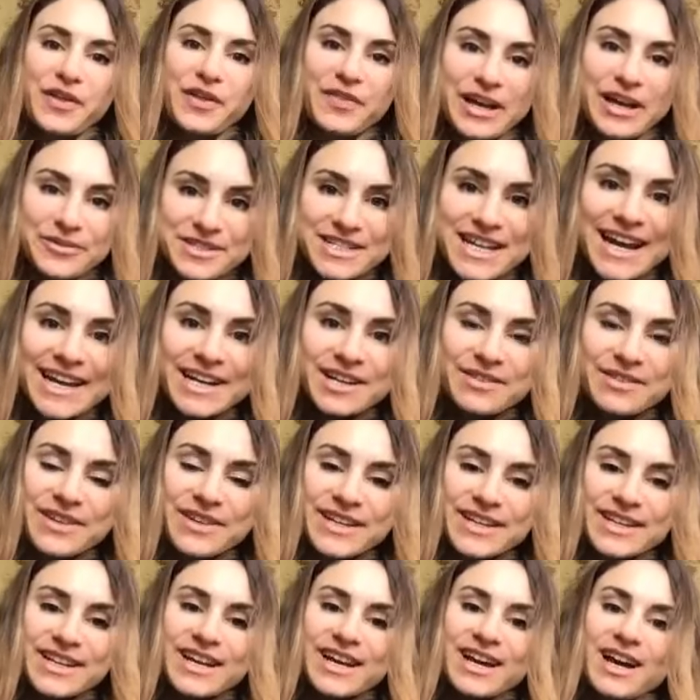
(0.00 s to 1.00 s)
the outside of
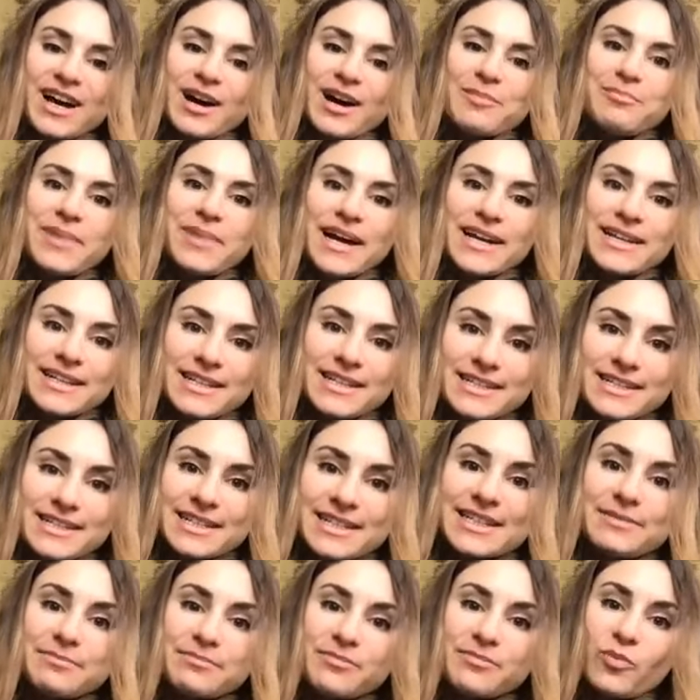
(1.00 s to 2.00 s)
it. But it's
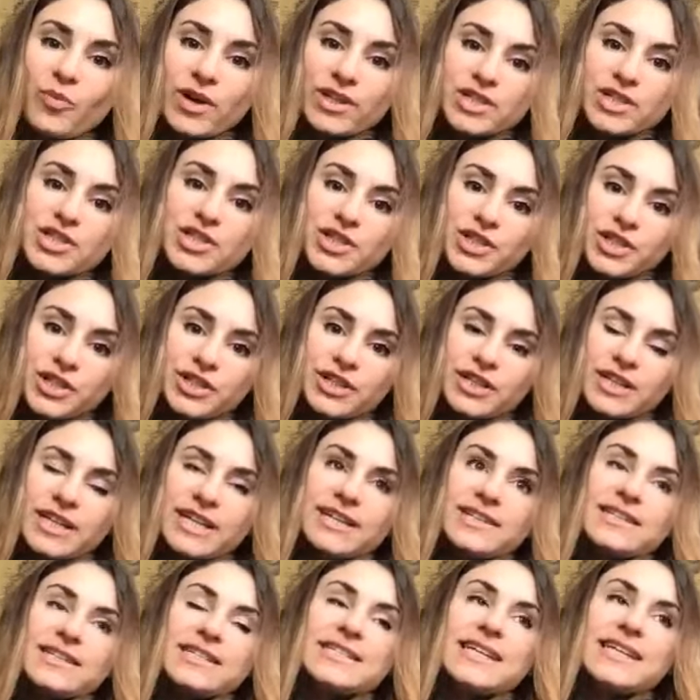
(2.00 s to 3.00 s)
can, once you're
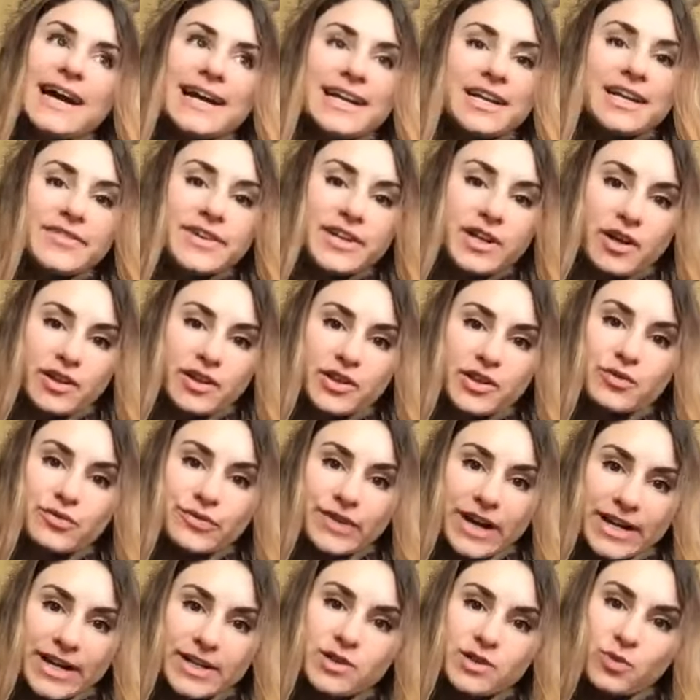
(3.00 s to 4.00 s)
inside of it in the
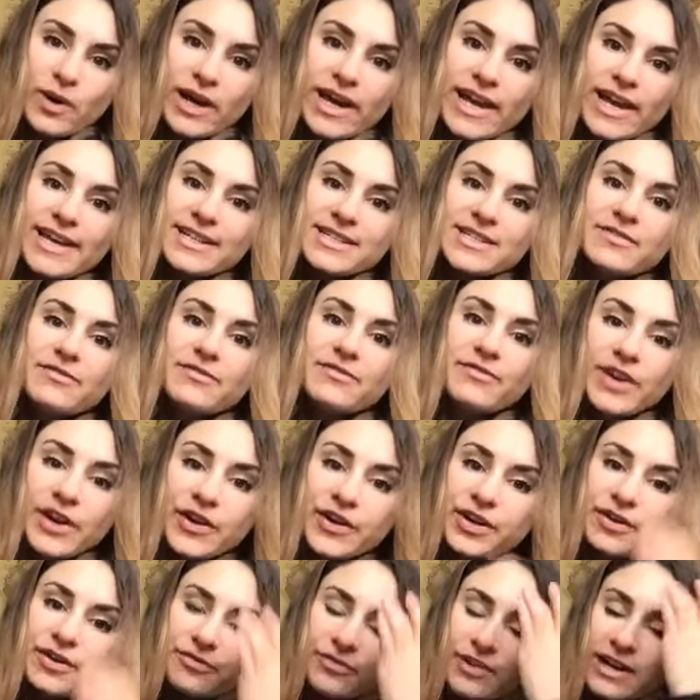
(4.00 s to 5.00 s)
right way, it's a
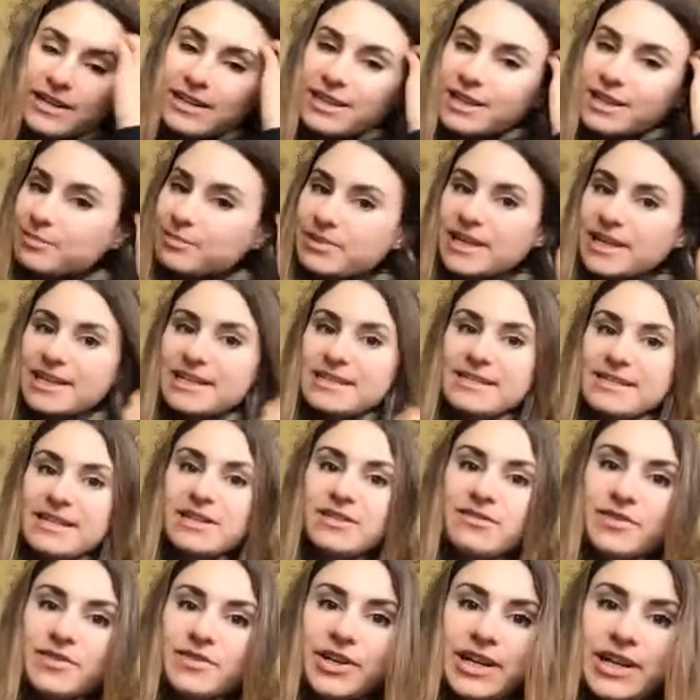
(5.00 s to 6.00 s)
very friendly place and a
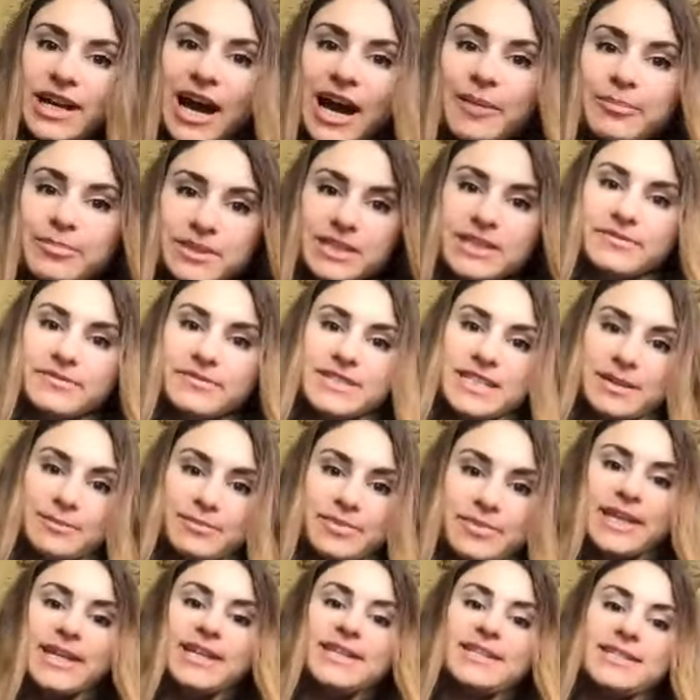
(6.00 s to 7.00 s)
very uplifting
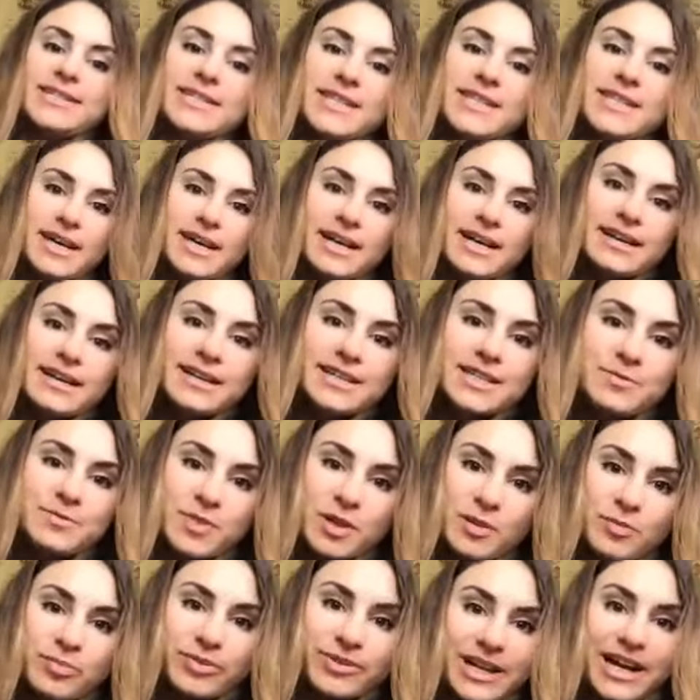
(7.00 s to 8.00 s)
place because
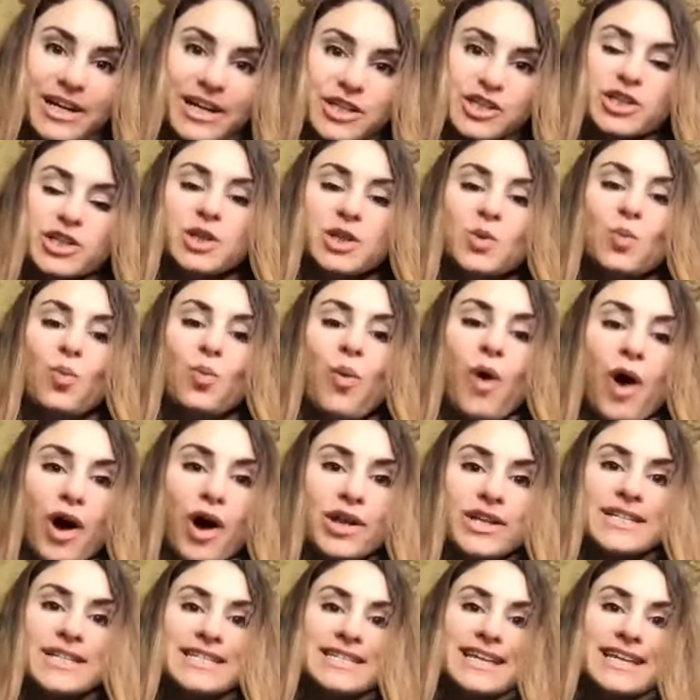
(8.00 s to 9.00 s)
people actually
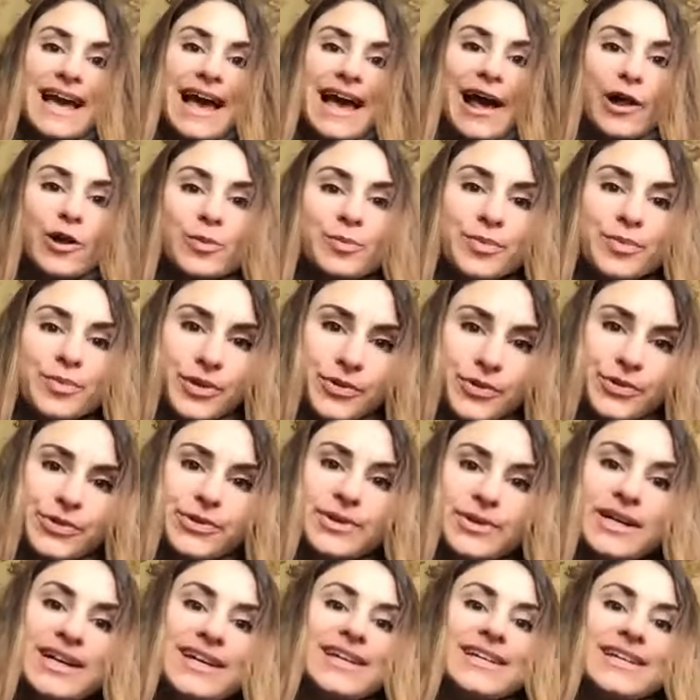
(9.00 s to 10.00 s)
want to help you
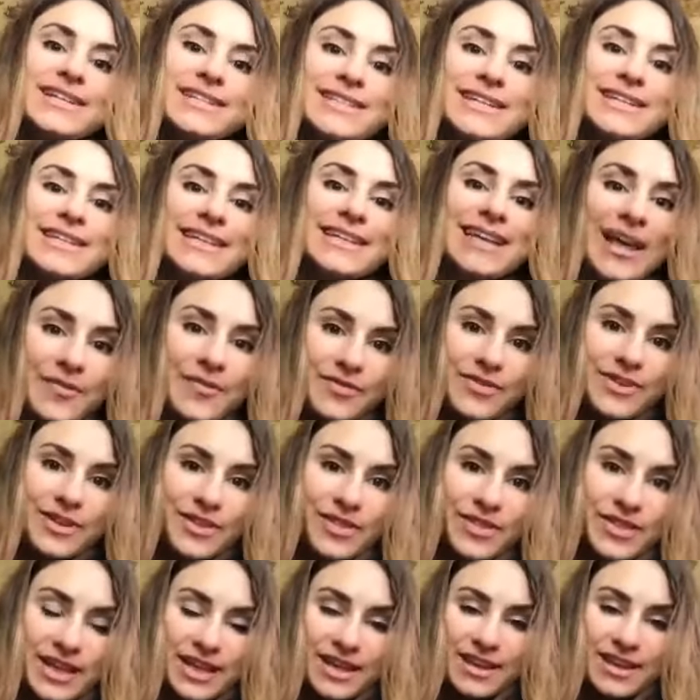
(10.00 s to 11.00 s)
to get the
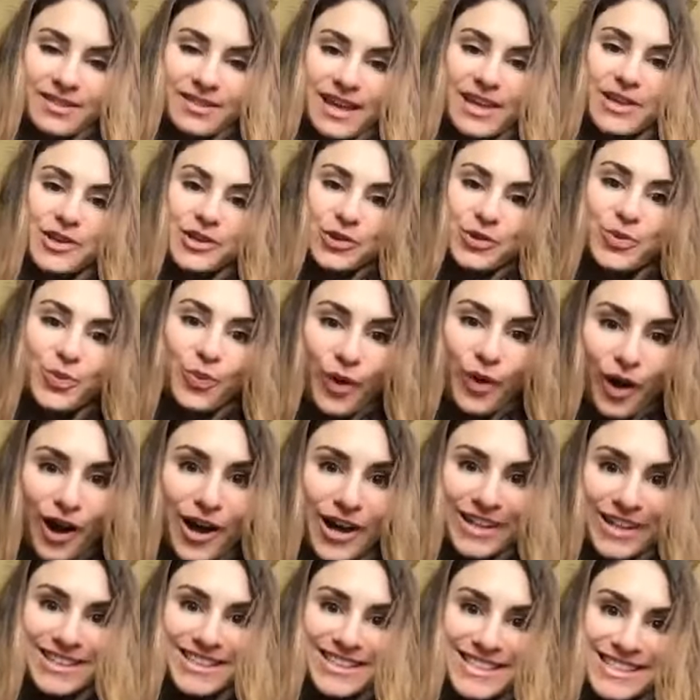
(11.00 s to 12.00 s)
thing that you
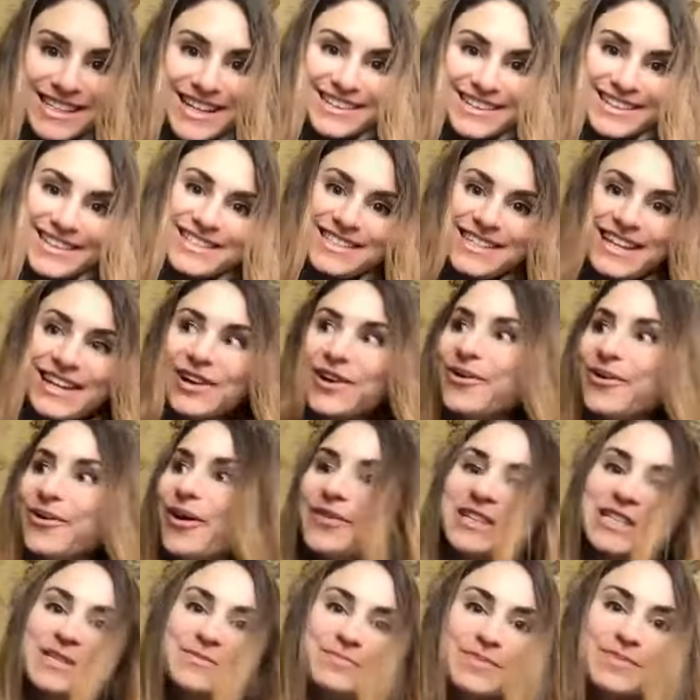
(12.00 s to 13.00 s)
want. And it's like, oh, all
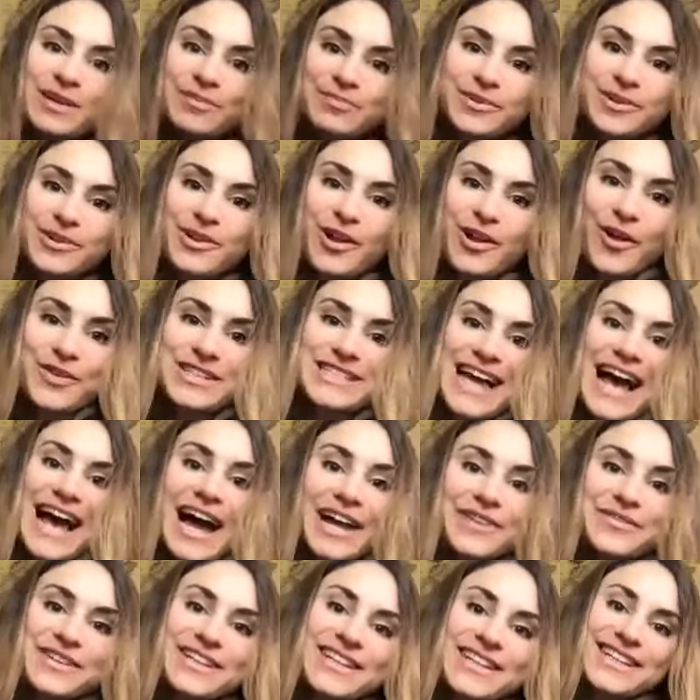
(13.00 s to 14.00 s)
these people, all these
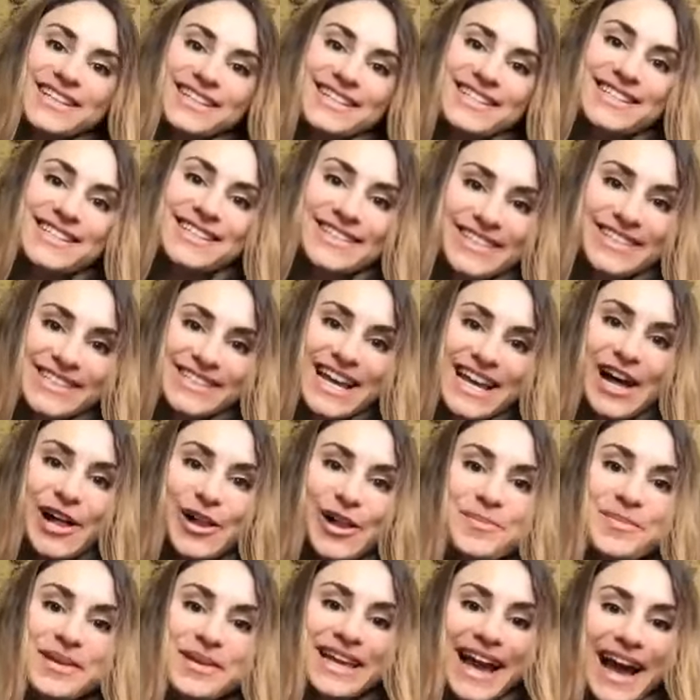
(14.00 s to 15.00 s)
advocates here to
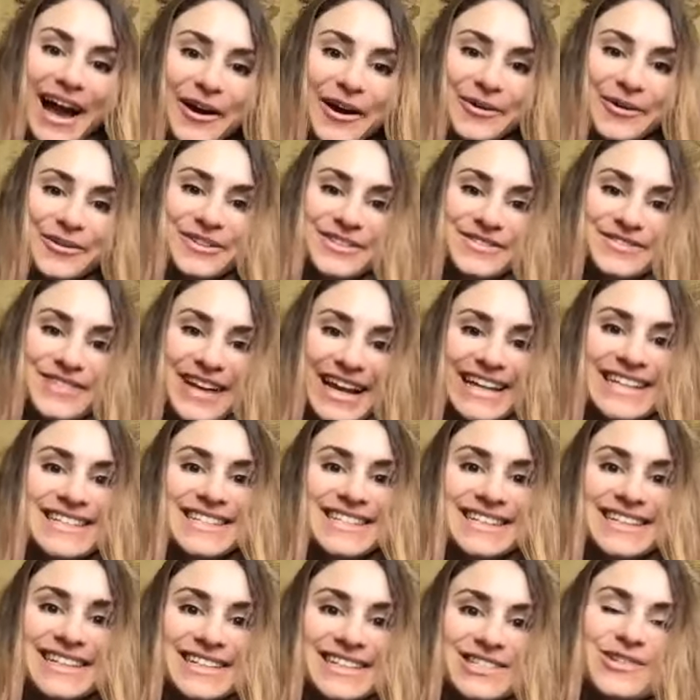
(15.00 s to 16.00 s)
help me out, right?
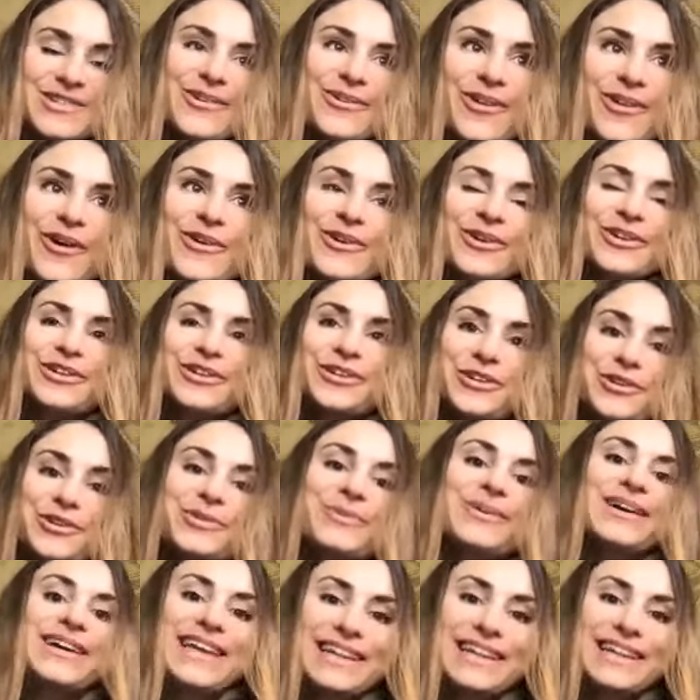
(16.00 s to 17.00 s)
And it's no longer you
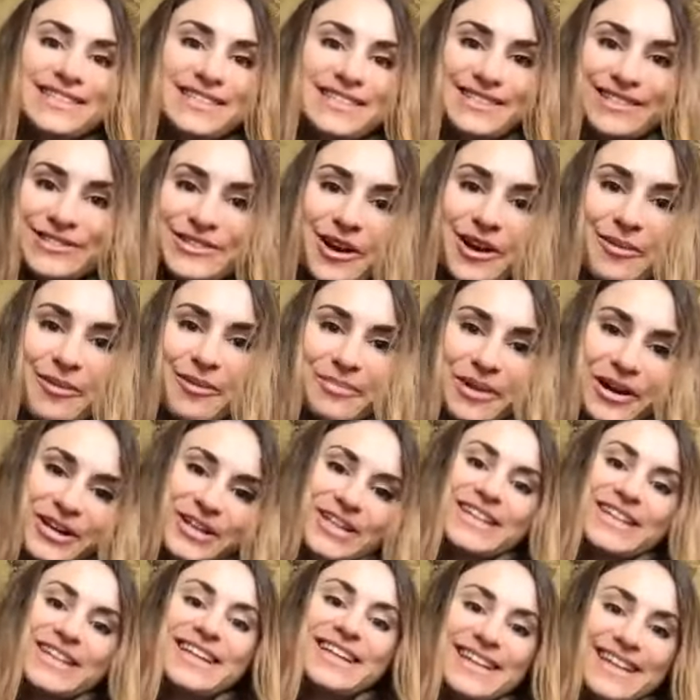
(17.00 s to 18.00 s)
against the job
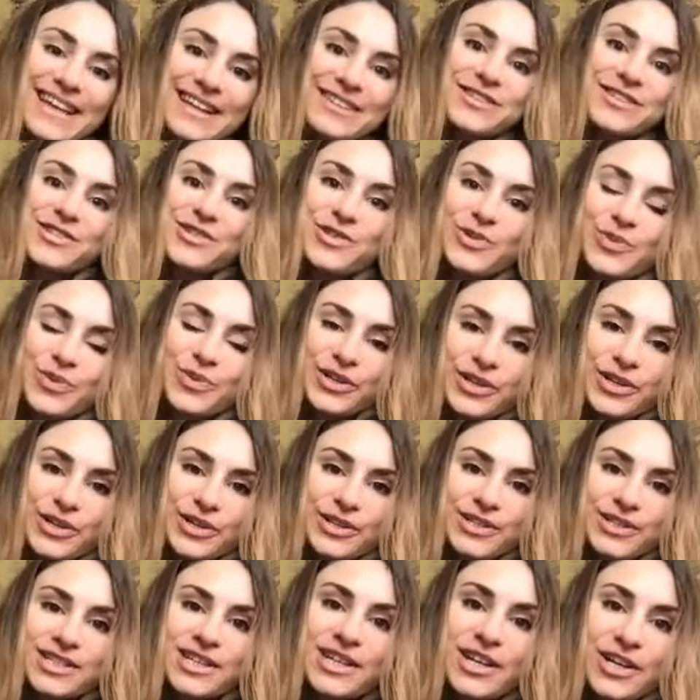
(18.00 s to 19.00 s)
market, against the
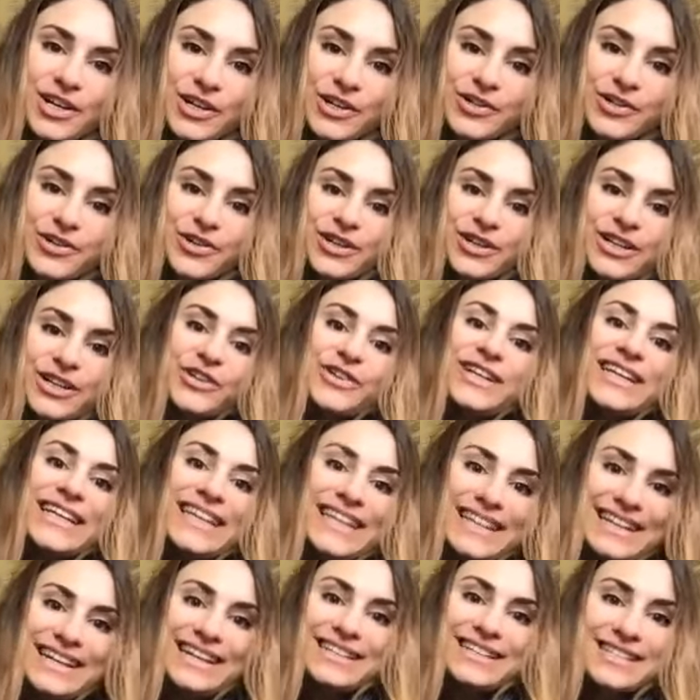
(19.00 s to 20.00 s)
world. You're you're
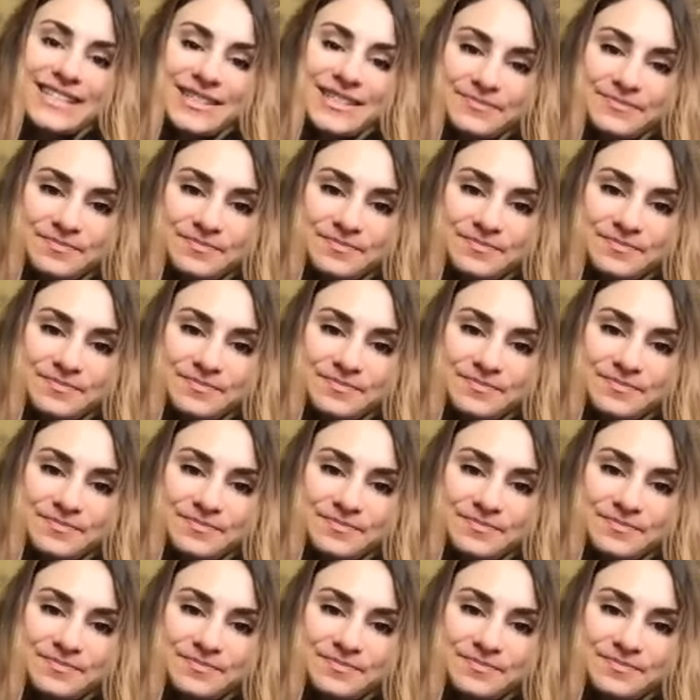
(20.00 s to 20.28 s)
in it.